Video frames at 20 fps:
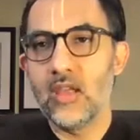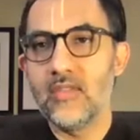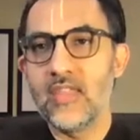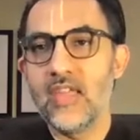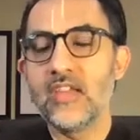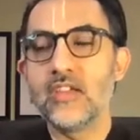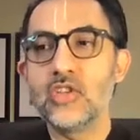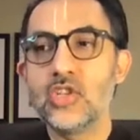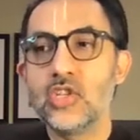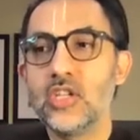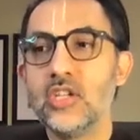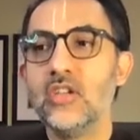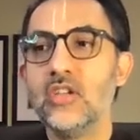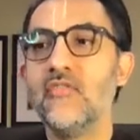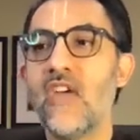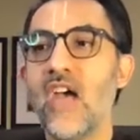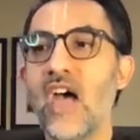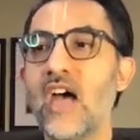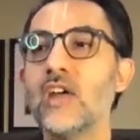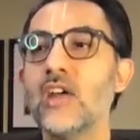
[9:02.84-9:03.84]
They
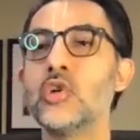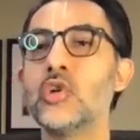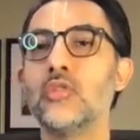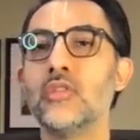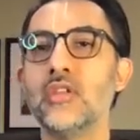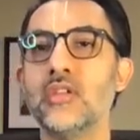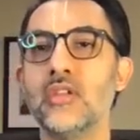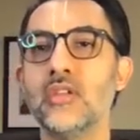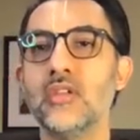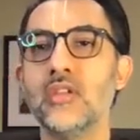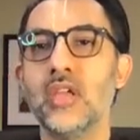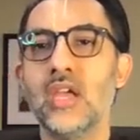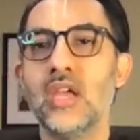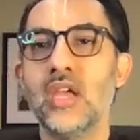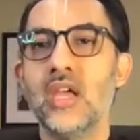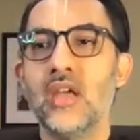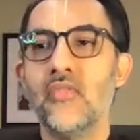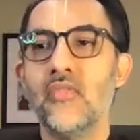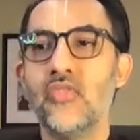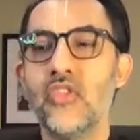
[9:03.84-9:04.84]
achieve actually
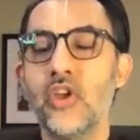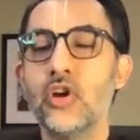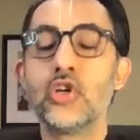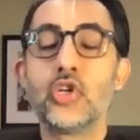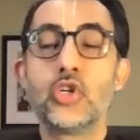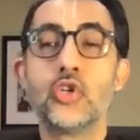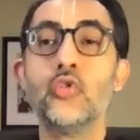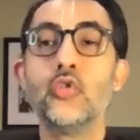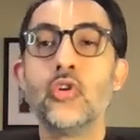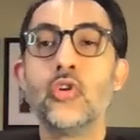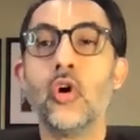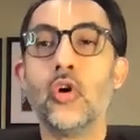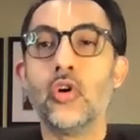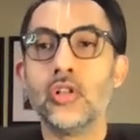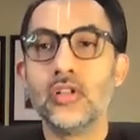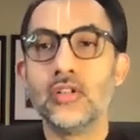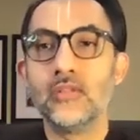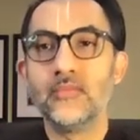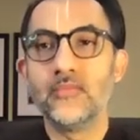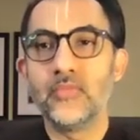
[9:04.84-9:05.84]
their true
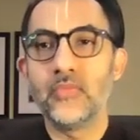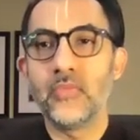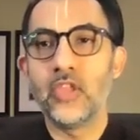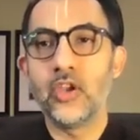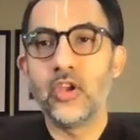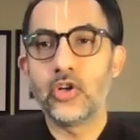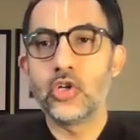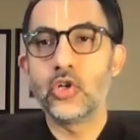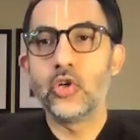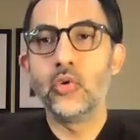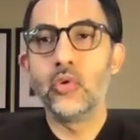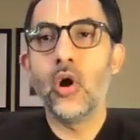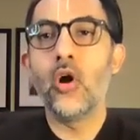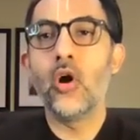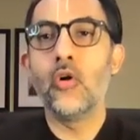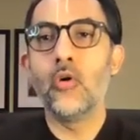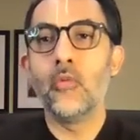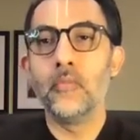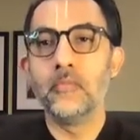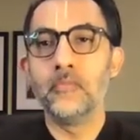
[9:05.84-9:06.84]
goal, their true
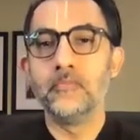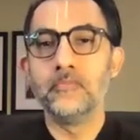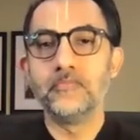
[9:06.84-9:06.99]
home.